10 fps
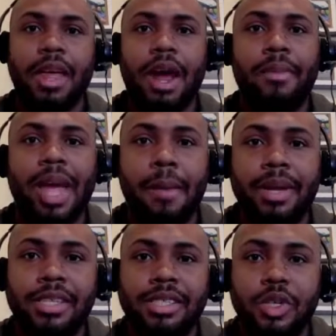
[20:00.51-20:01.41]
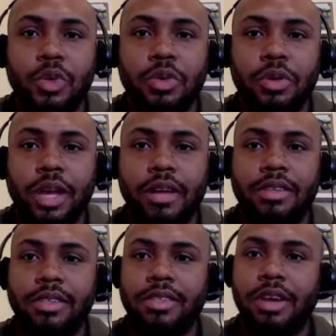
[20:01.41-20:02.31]
and I'll be happy to do that.
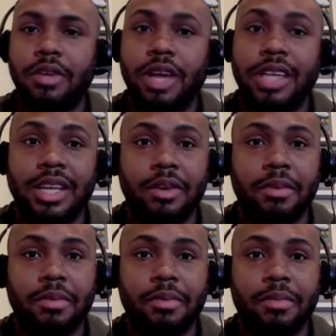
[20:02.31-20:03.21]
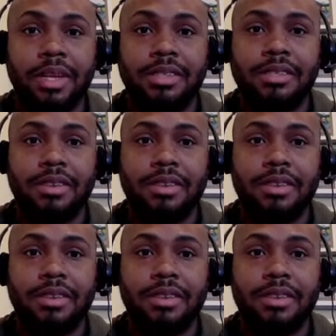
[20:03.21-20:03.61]
Talk to you guys later. Peace.